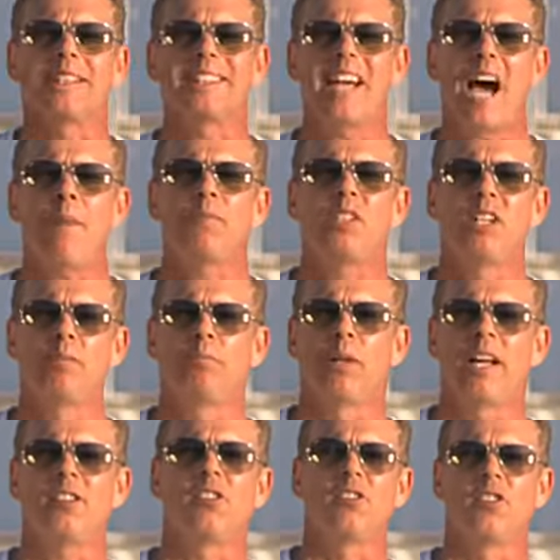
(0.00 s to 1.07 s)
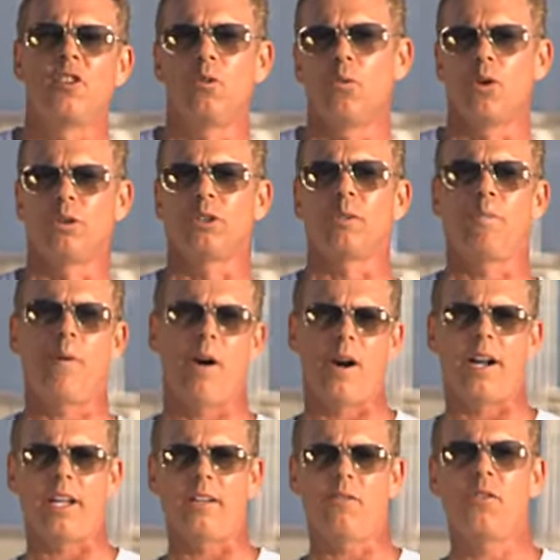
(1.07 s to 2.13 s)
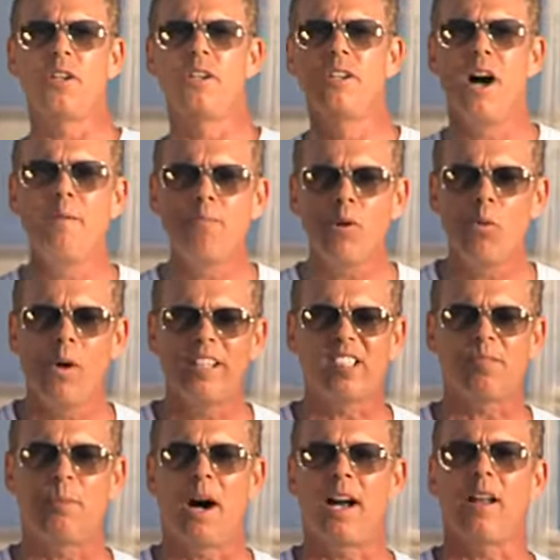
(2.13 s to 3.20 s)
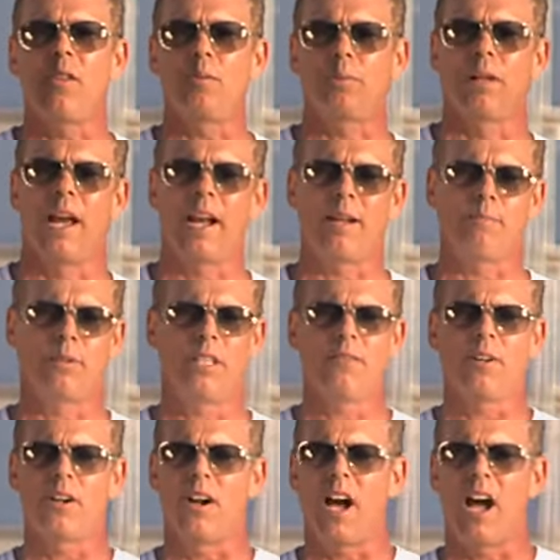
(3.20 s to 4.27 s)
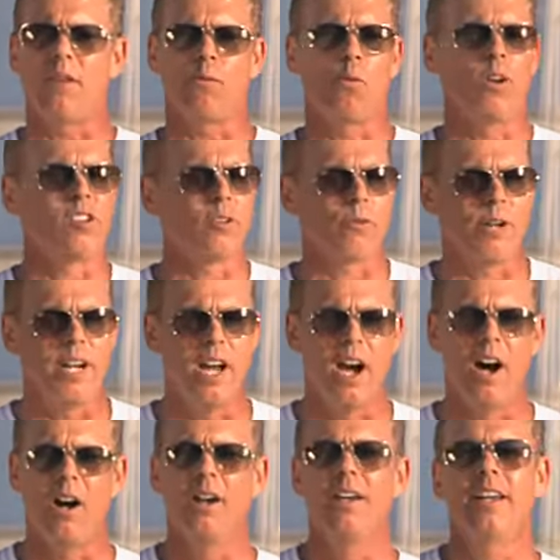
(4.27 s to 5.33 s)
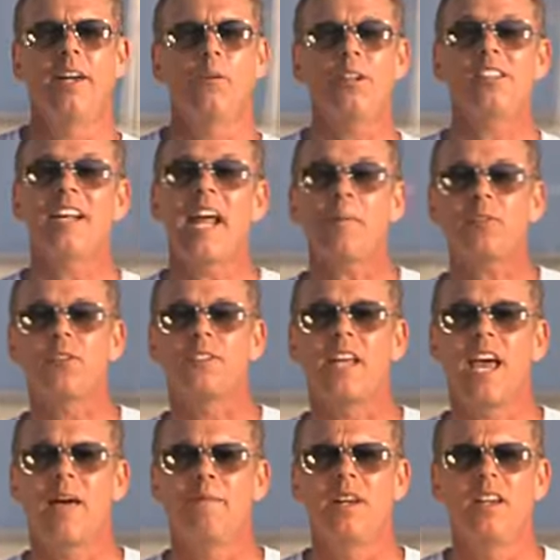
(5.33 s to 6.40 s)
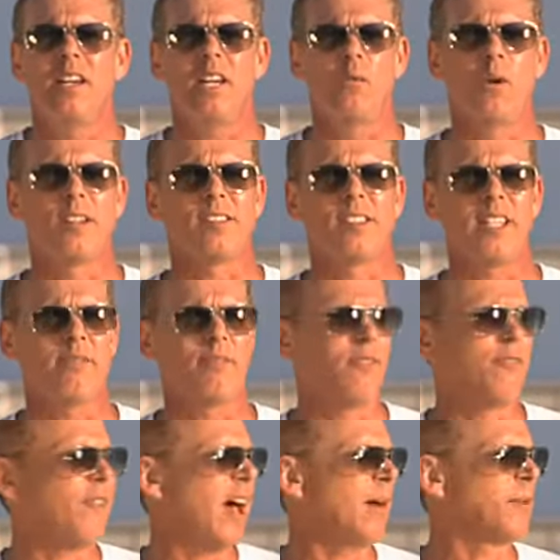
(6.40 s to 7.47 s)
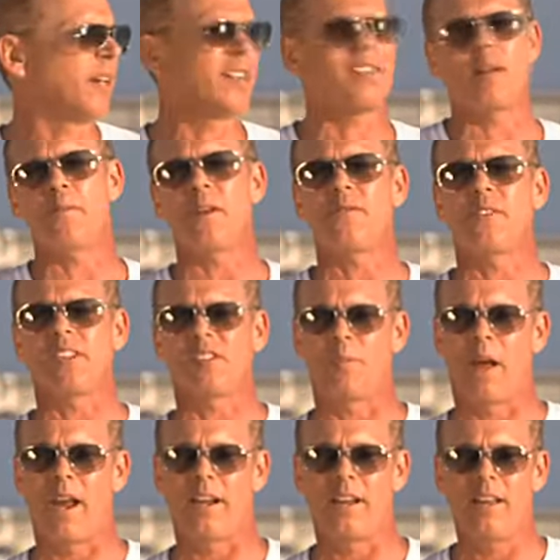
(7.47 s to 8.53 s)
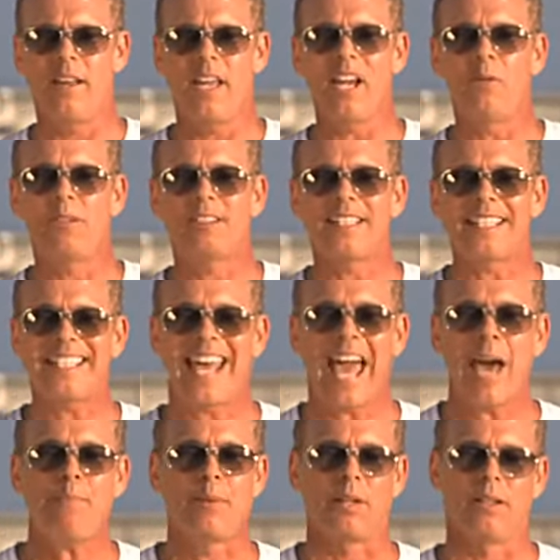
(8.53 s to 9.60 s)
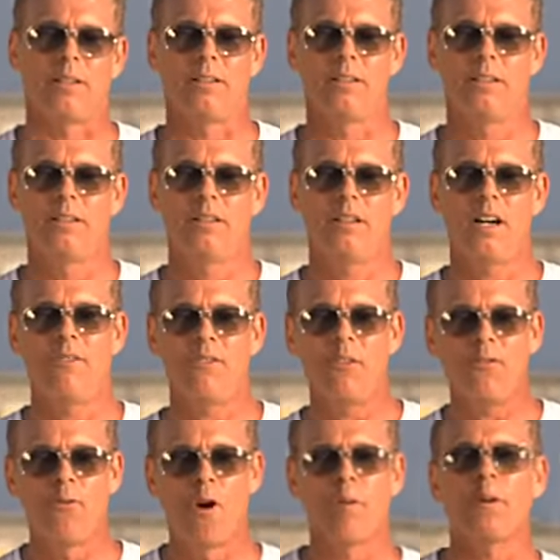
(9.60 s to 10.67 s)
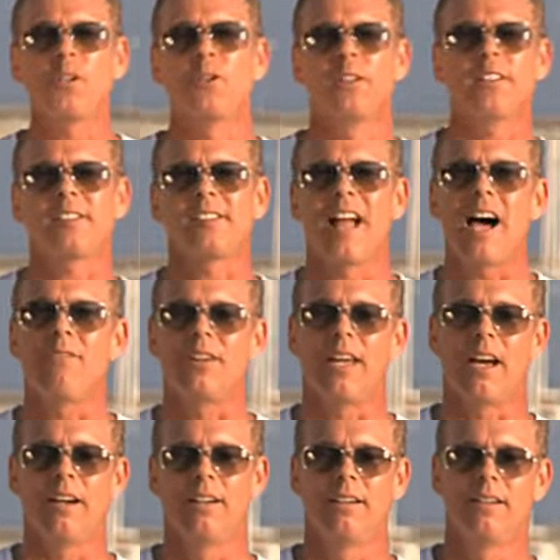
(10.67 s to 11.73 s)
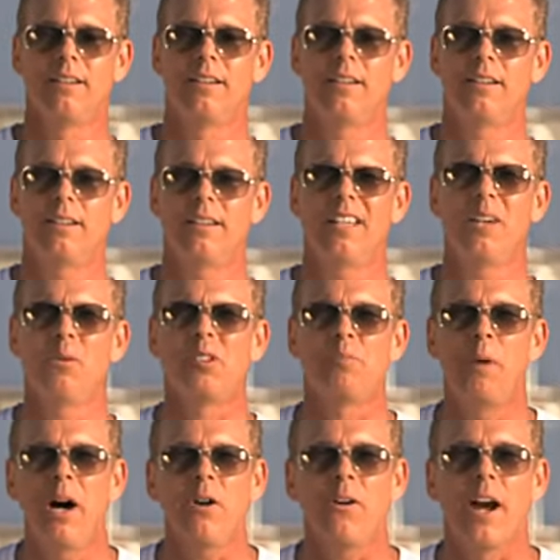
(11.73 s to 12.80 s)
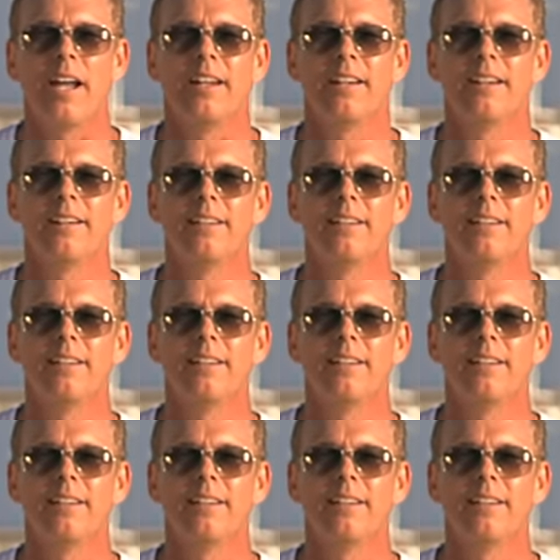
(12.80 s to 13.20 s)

the top ten places in the world to party, the number one spot on the planet, believe it or not, wasn't Rio, it wasn't Amsterdam, it wasn't even fabulous Ibiza, Spain. It was the capital of the former Yugoslavia. It was Belgrade.